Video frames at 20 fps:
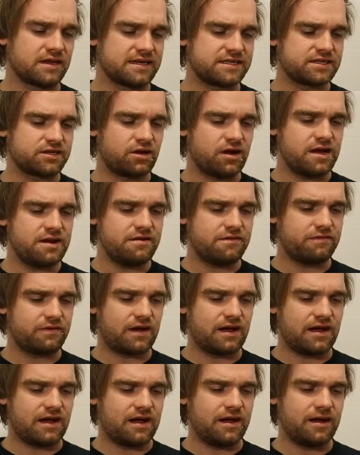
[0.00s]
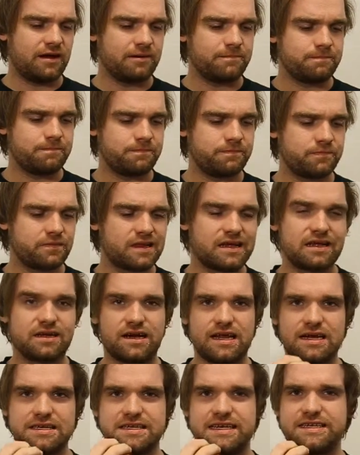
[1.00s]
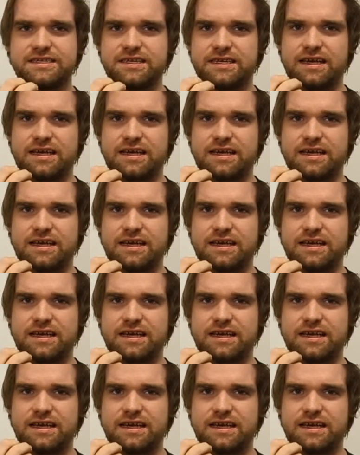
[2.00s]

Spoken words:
It's kind of tastes